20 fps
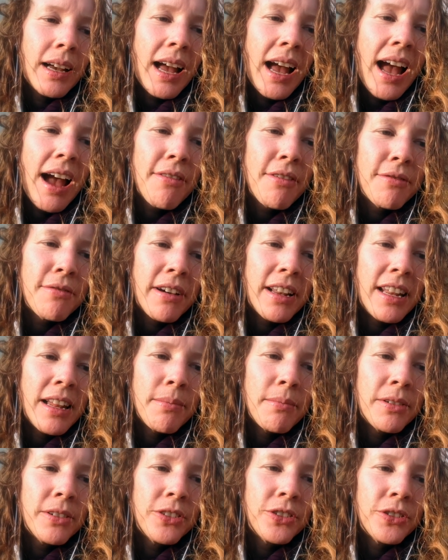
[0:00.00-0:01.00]
half of a
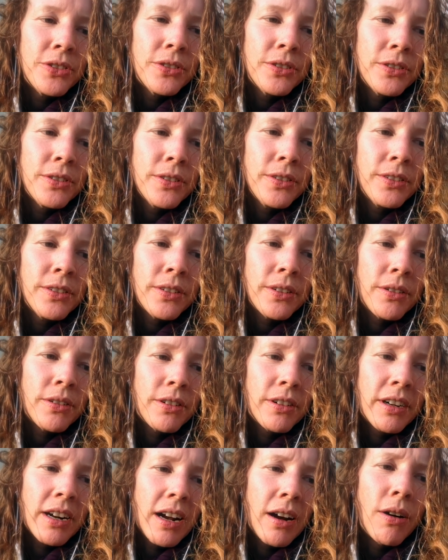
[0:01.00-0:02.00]
lemon juice
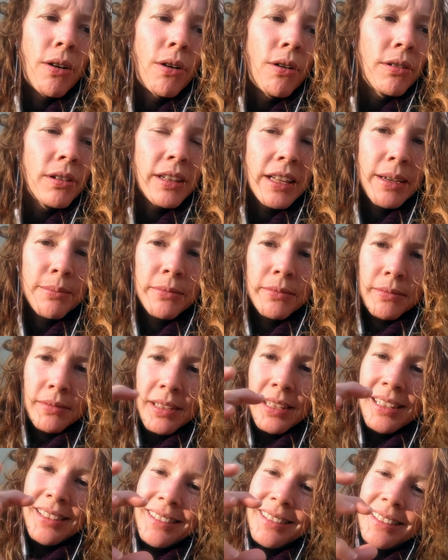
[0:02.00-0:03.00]
or a whole lem-
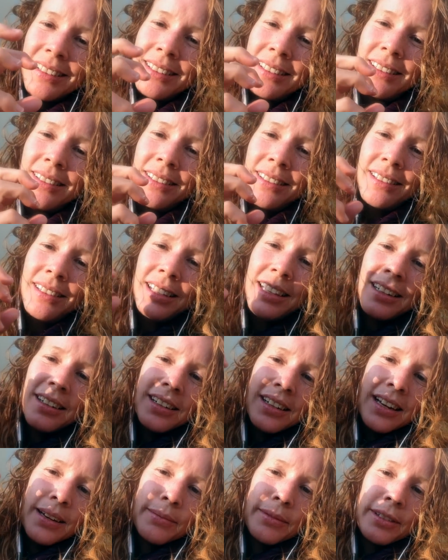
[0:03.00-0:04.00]
little
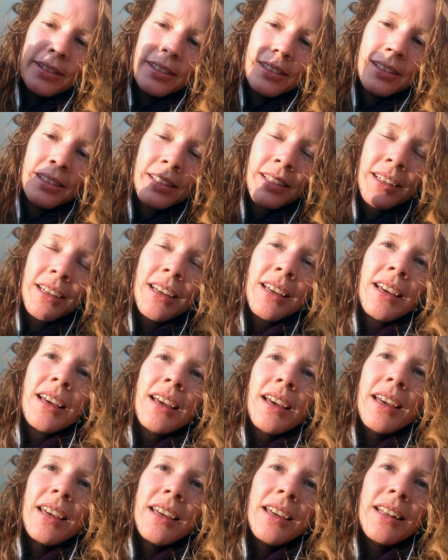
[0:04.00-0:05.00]
lemon
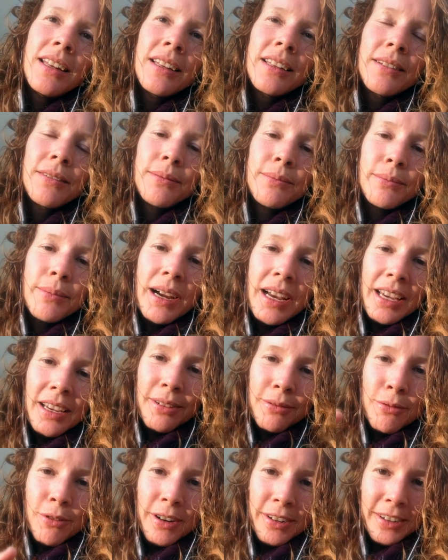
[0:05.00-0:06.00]
in my
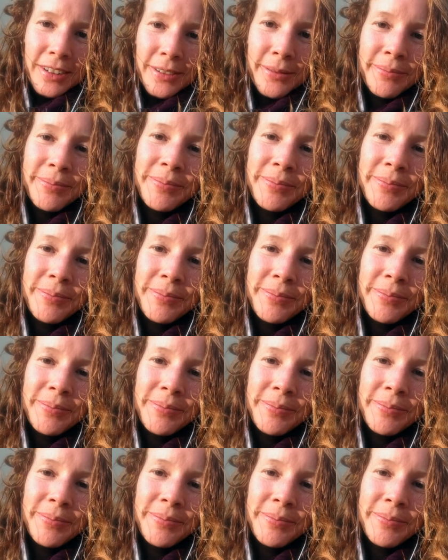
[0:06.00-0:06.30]
water.